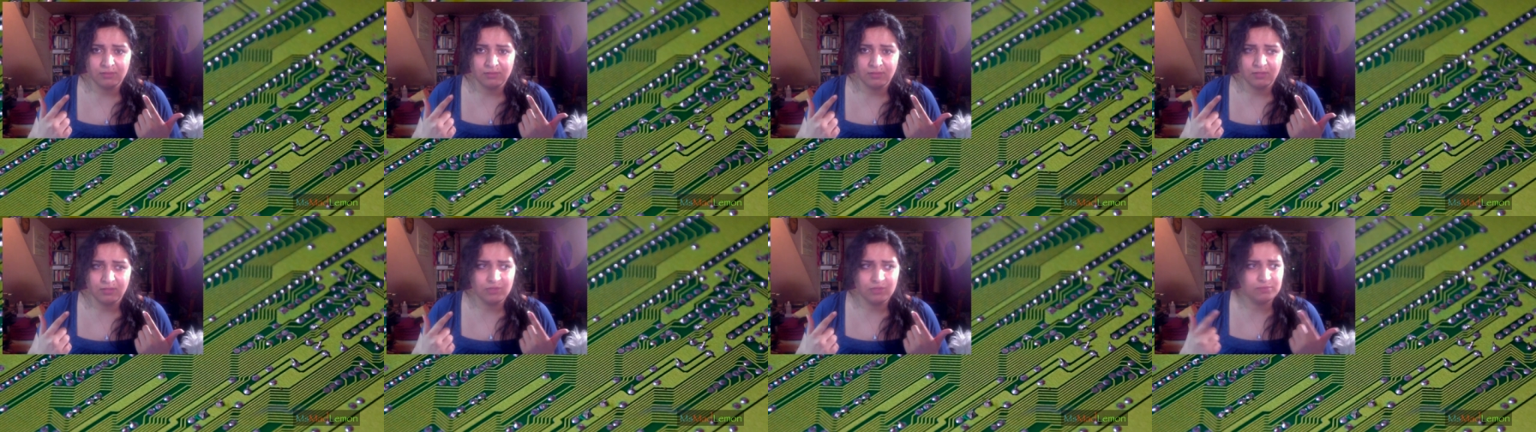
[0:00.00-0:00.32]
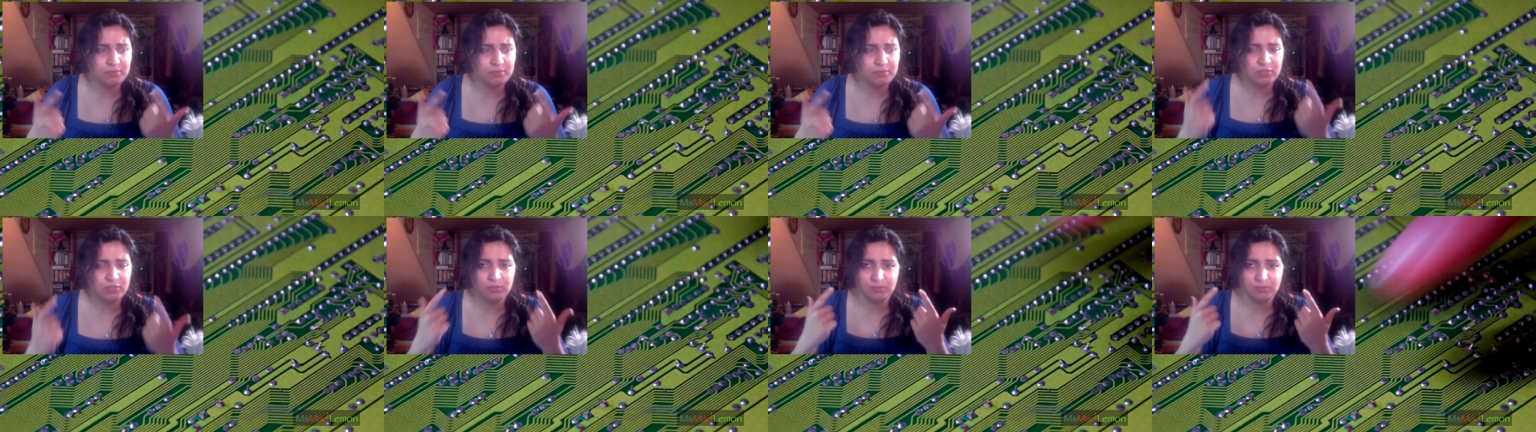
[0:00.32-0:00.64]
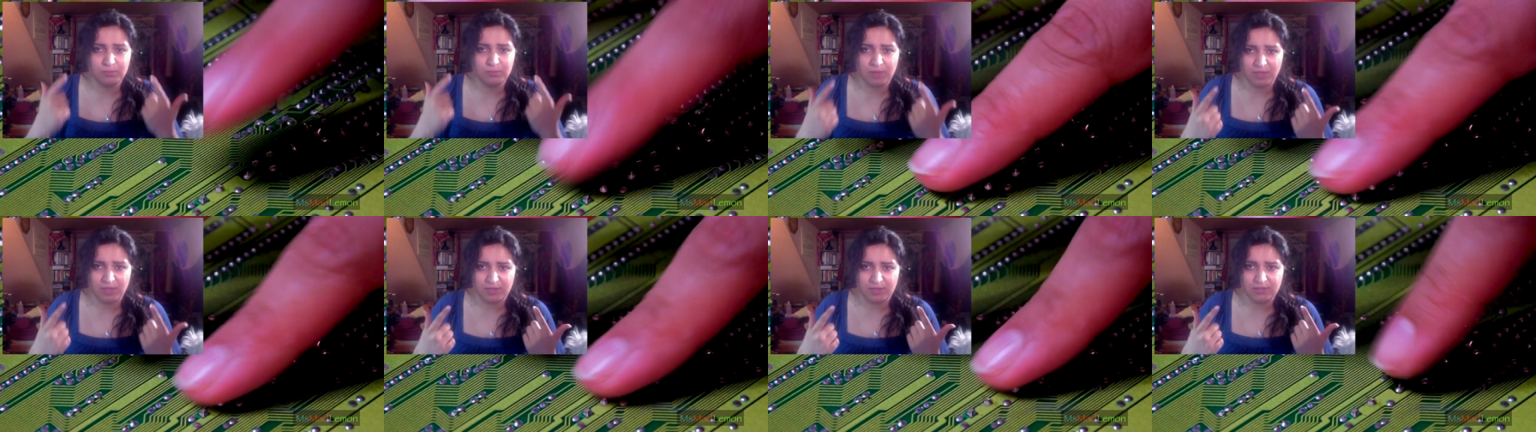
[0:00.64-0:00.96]
I got my own
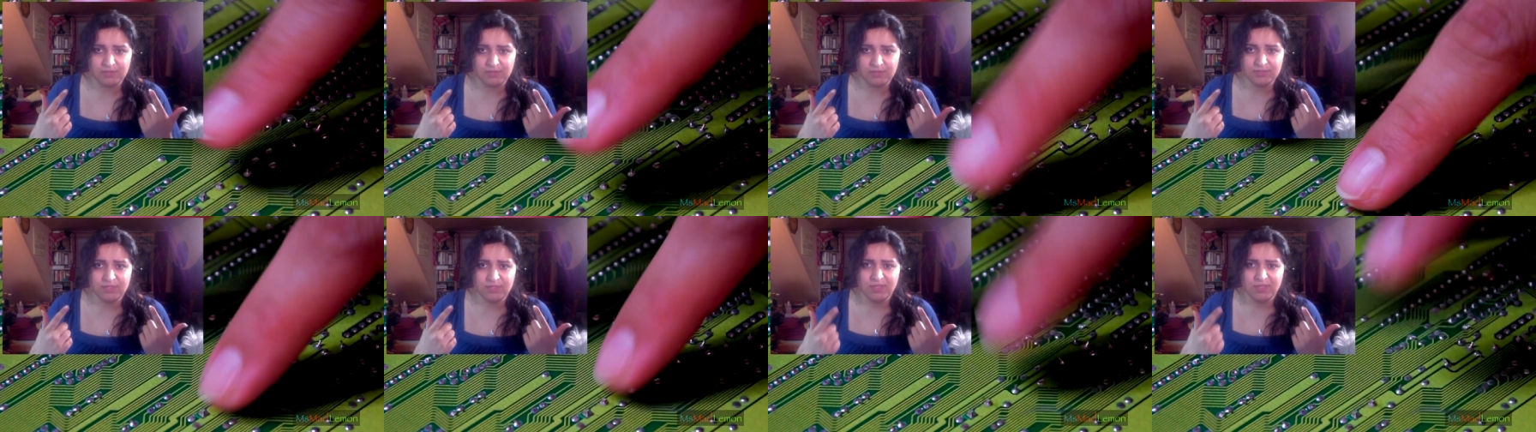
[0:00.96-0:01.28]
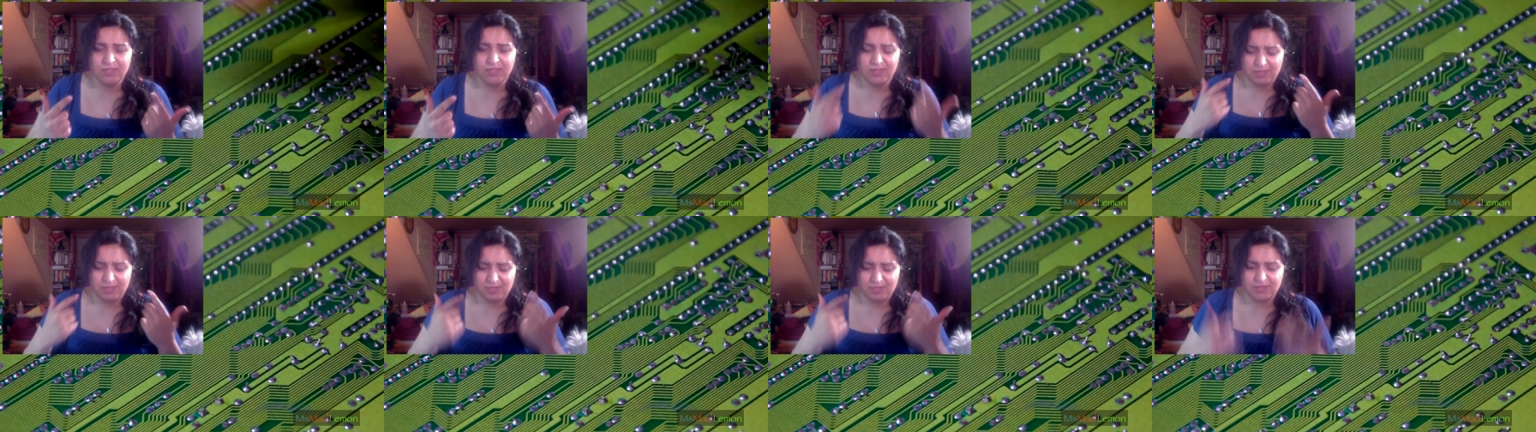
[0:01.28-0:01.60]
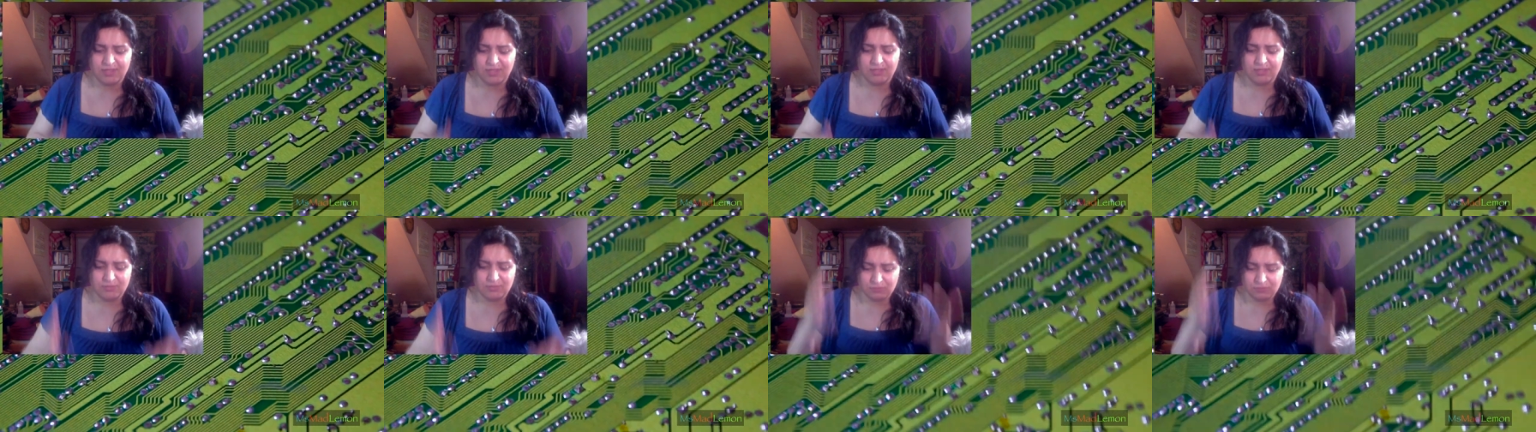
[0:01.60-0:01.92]
mind and
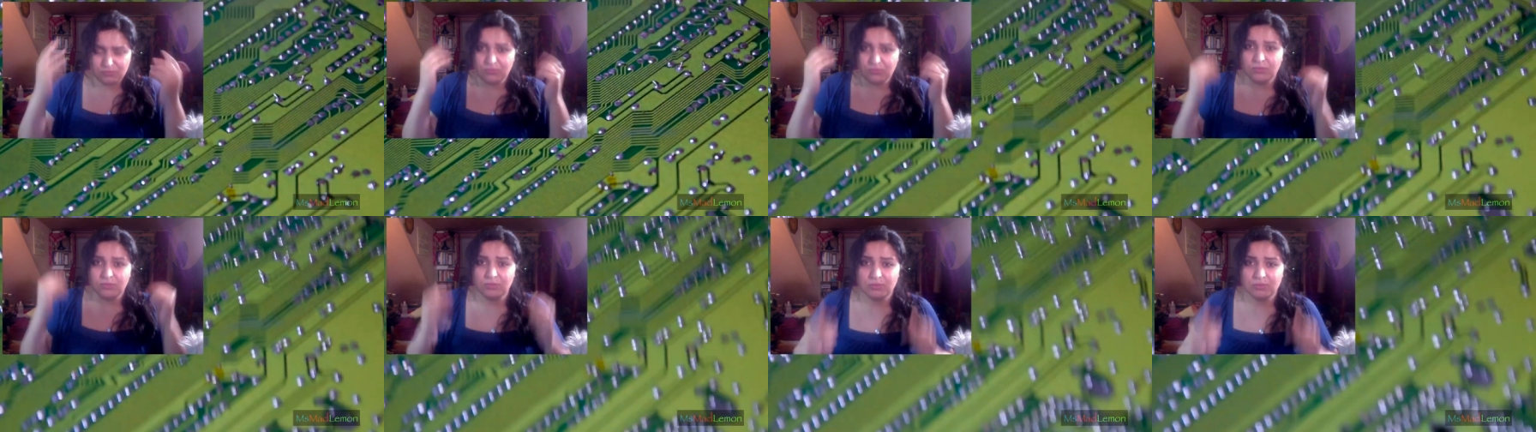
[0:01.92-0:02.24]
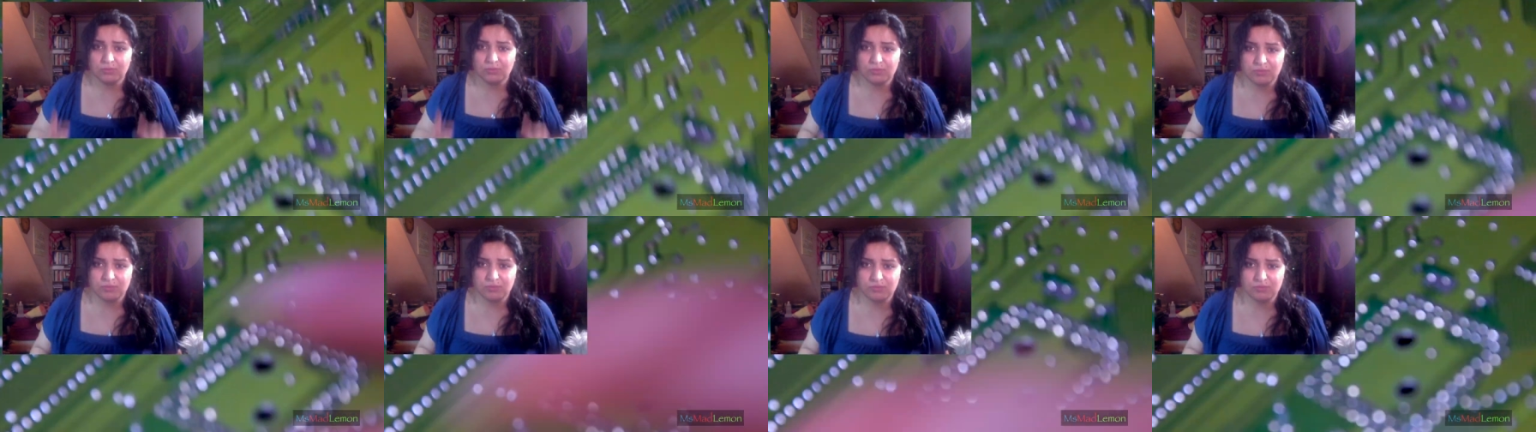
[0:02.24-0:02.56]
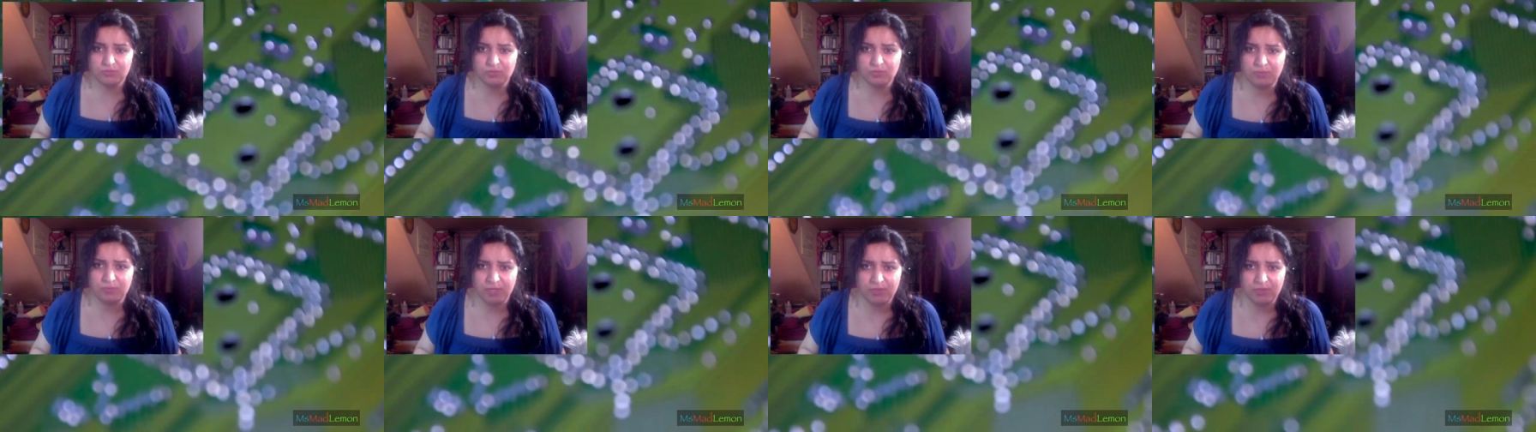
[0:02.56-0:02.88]
I
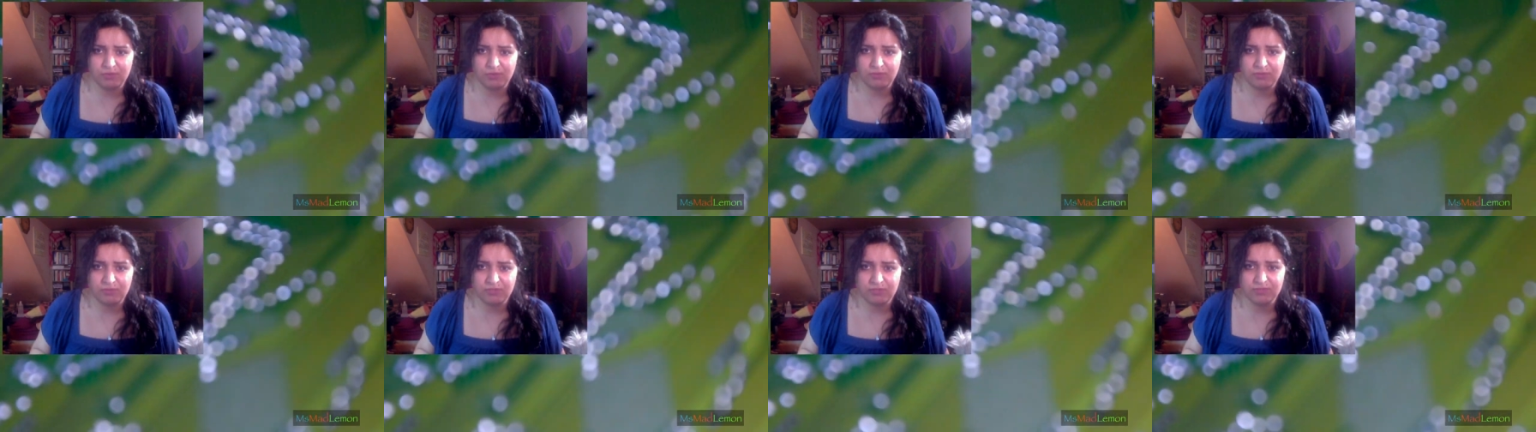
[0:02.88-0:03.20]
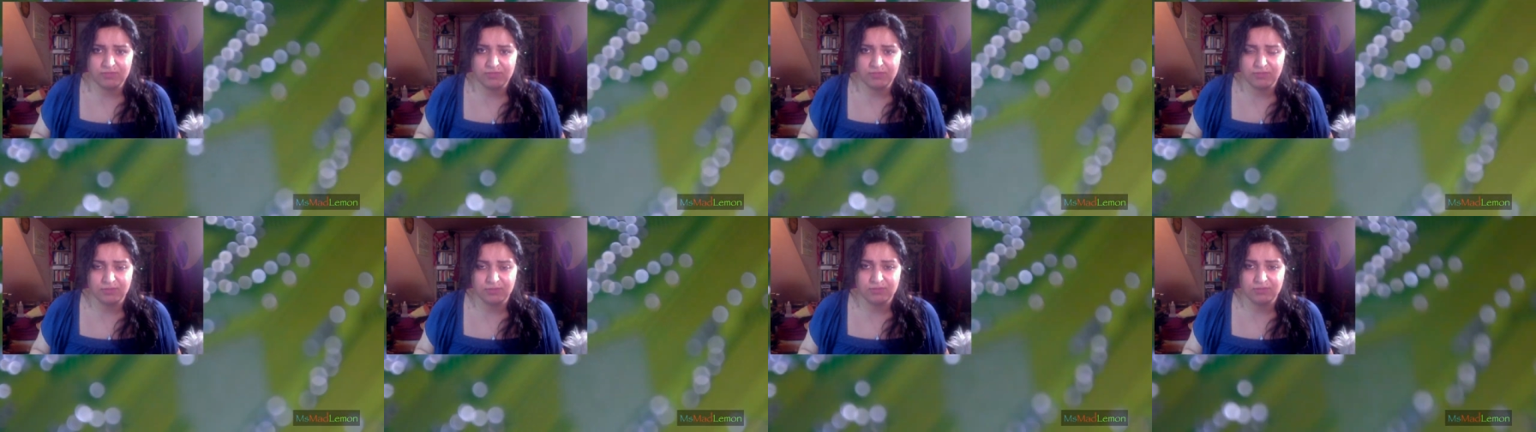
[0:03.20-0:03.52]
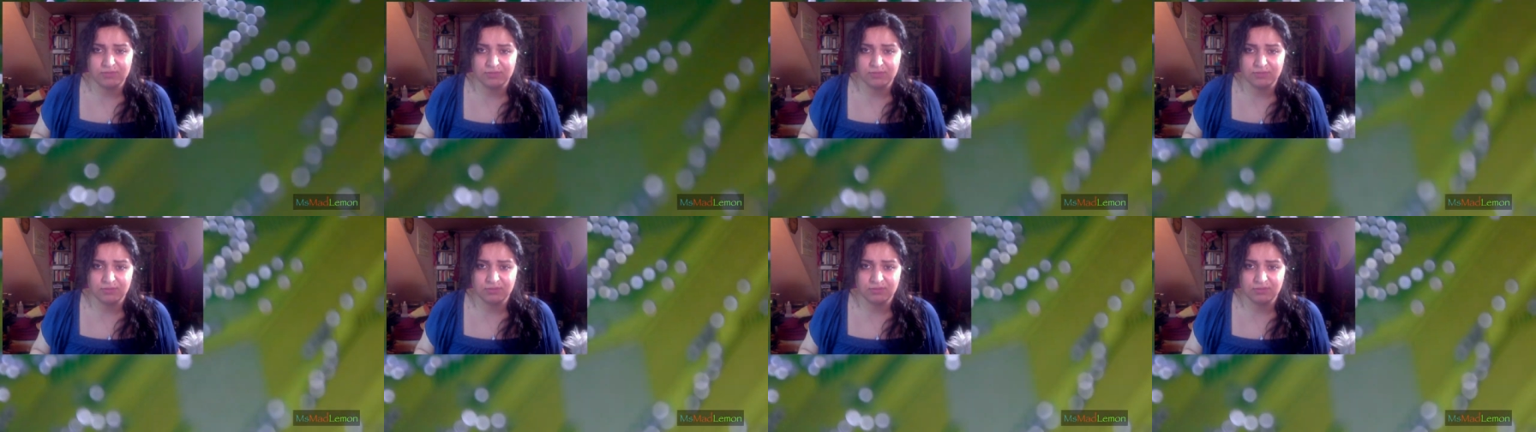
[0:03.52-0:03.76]
do my own research.